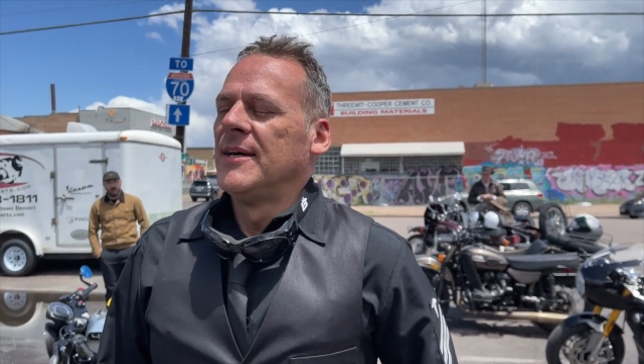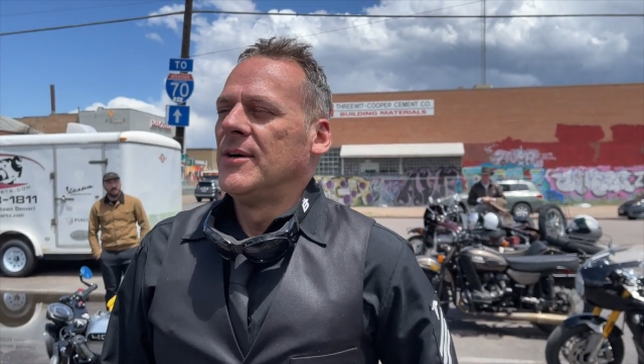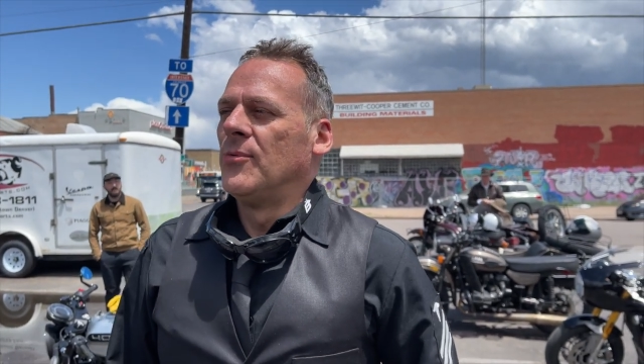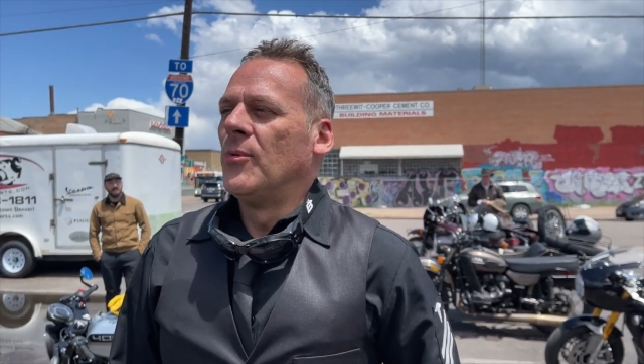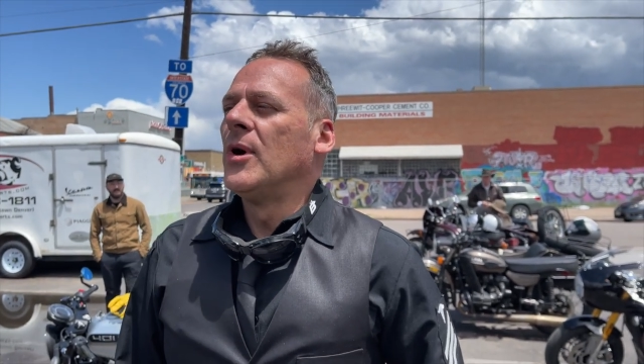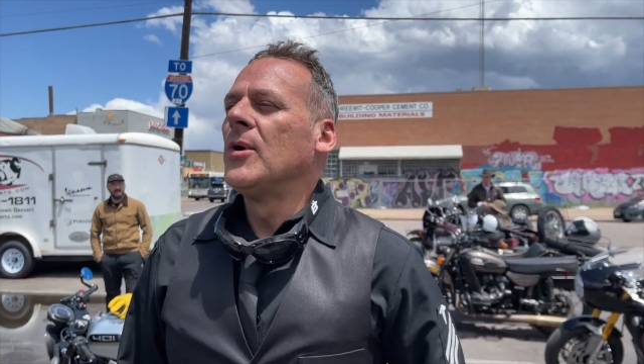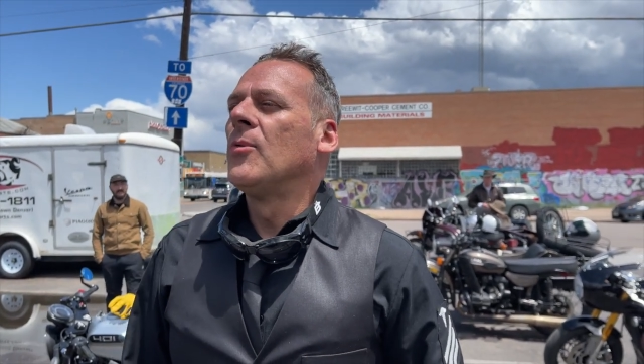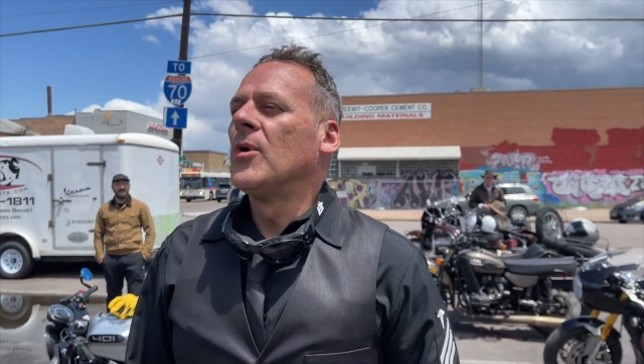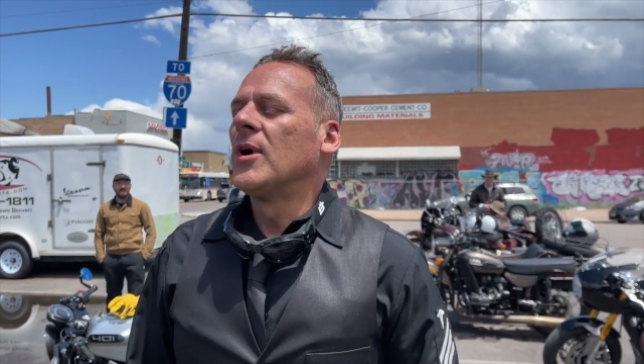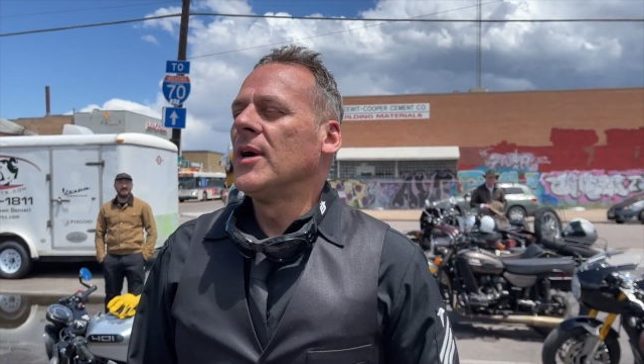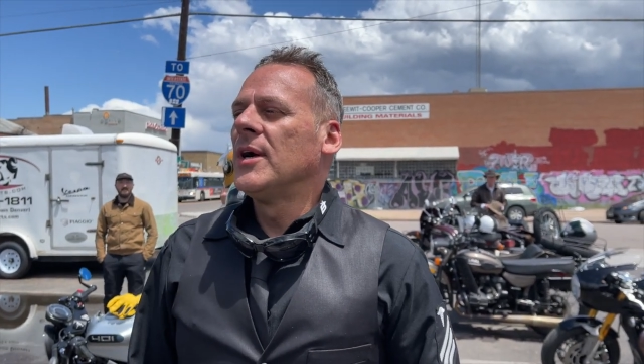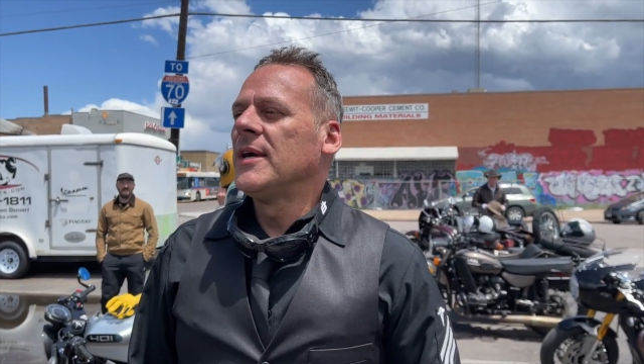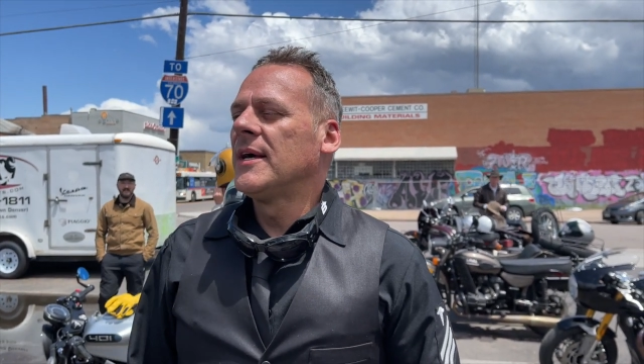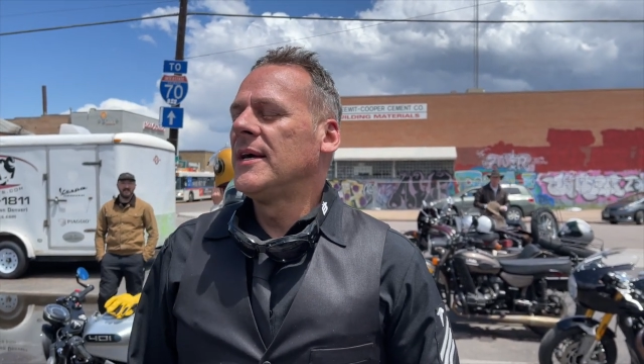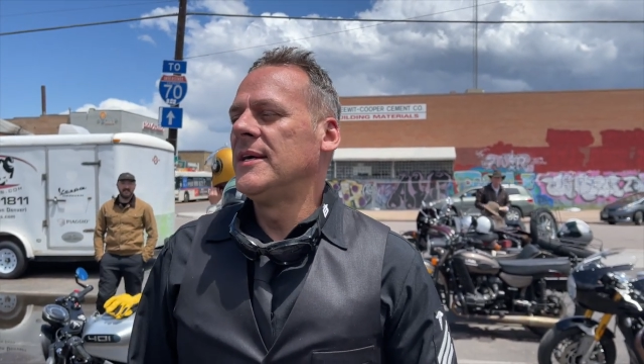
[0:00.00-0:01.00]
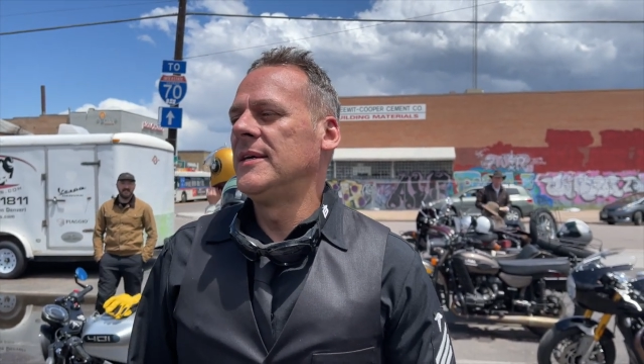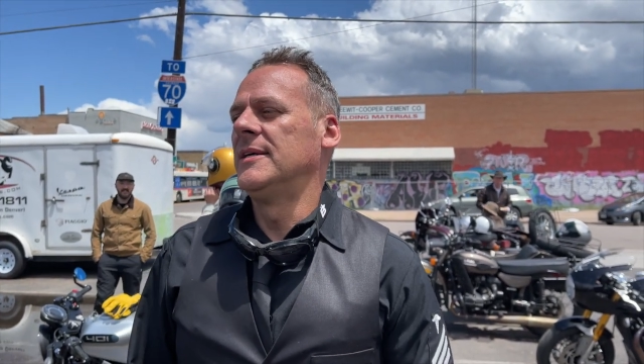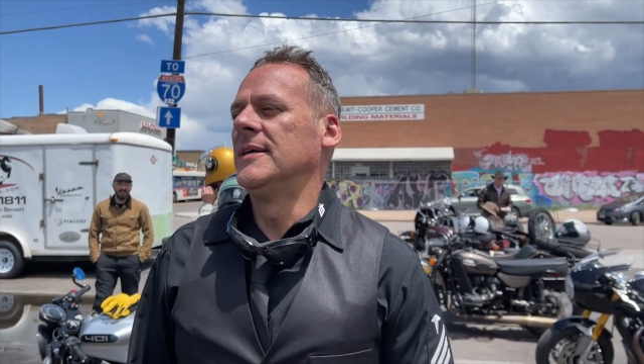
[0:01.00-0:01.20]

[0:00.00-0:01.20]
One word,